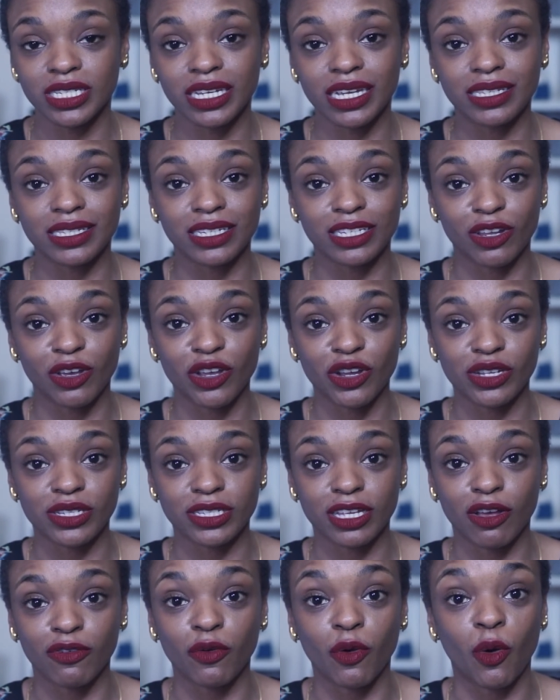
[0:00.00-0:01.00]
to get to know
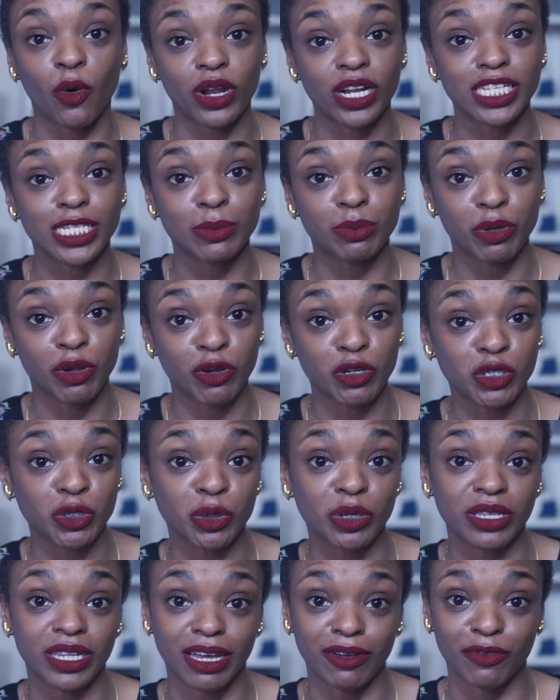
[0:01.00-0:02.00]
yourself on a
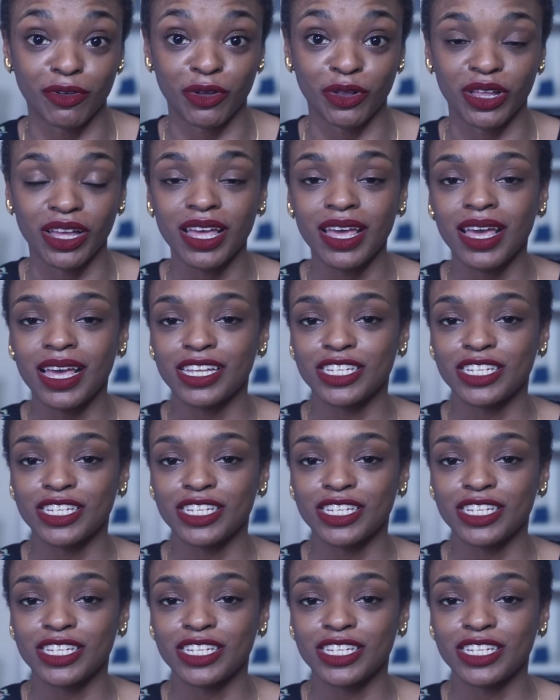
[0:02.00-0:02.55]
spiritual level.